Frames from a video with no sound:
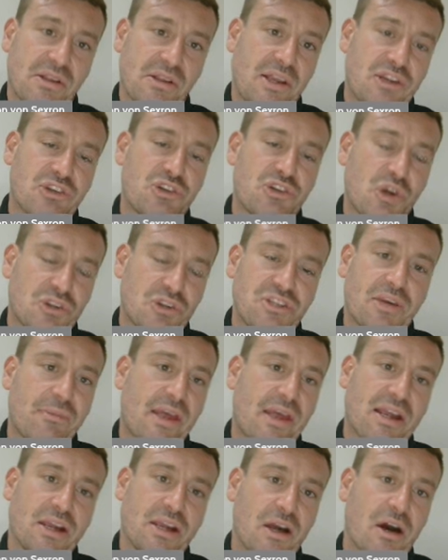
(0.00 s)
like shot up
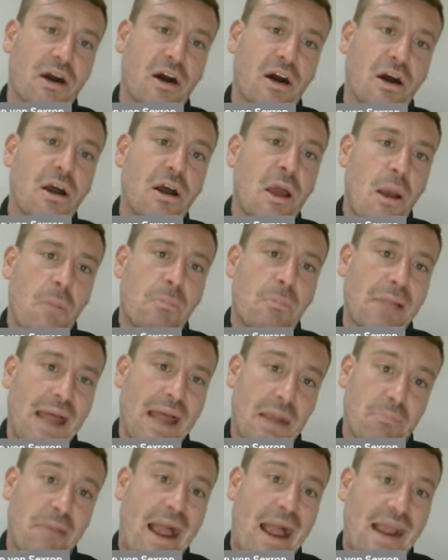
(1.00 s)
their car,
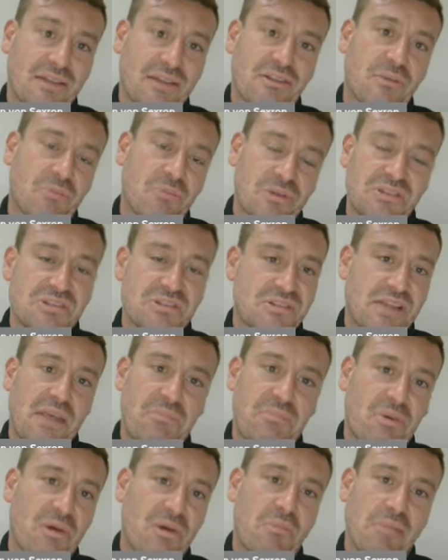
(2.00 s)
black bagged them, which is to say
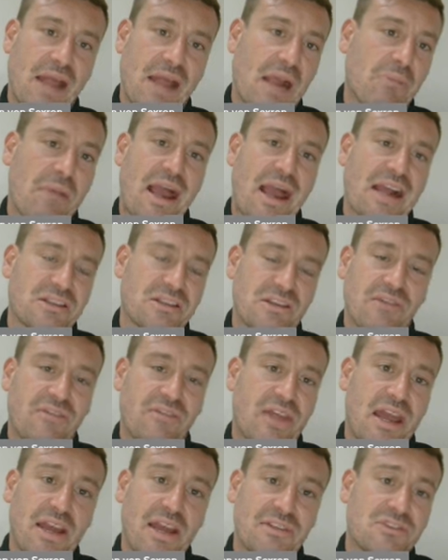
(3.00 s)
put black bags over
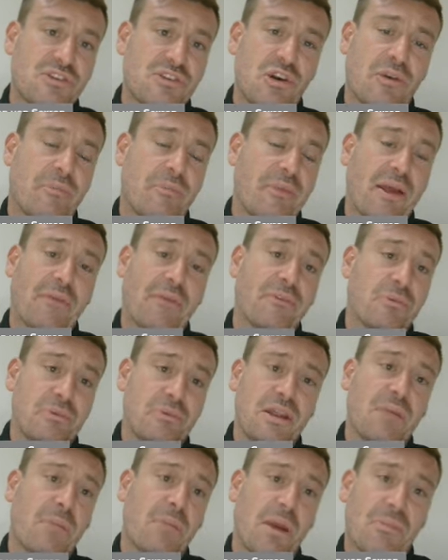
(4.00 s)
their heads, took them down to a
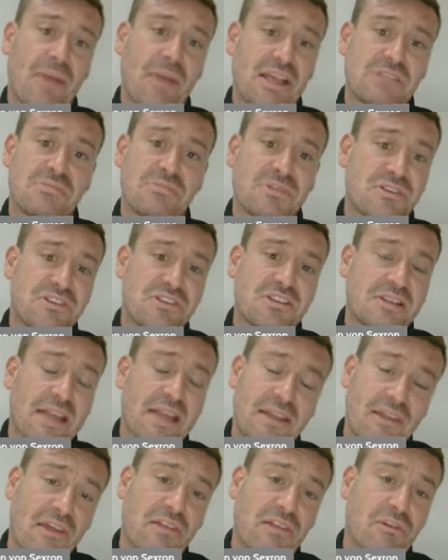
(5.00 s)
nearby basement and
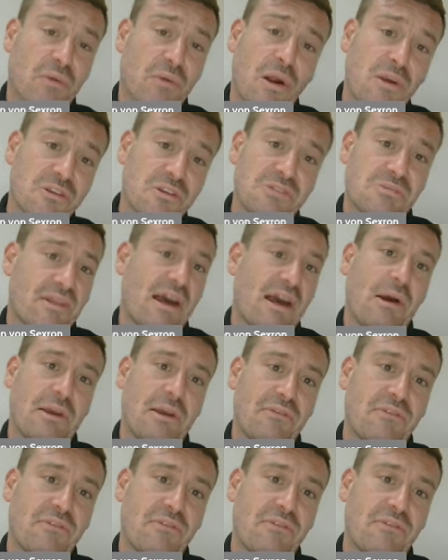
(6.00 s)
slit their throats without